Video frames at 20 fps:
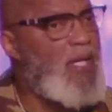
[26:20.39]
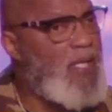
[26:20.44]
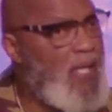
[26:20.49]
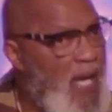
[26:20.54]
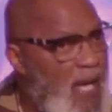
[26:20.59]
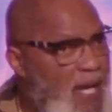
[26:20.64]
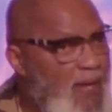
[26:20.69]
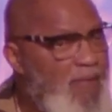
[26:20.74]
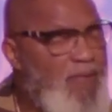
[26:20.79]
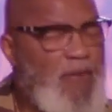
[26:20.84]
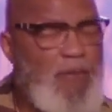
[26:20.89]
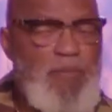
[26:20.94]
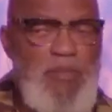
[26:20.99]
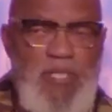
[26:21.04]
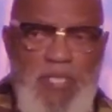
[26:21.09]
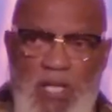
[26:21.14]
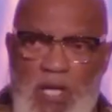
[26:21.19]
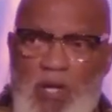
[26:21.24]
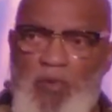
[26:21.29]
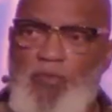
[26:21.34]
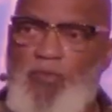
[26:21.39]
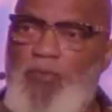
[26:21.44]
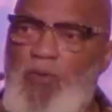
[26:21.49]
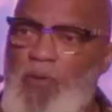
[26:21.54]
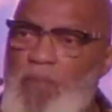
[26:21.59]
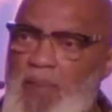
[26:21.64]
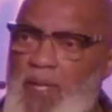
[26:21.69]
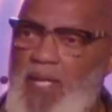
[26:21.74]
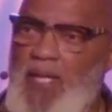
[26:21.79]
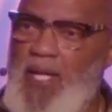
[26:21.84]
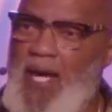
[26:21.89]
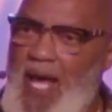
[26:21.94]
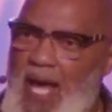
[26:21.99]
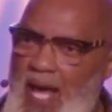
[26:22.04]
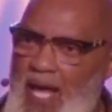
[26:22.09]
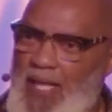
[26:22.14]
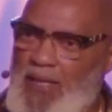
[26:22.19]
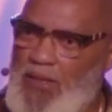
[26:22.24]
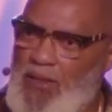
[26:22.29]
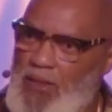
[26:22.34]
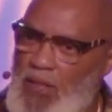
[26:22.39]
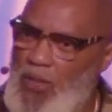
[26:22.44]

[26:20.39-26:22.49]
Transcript: Gave himself for me at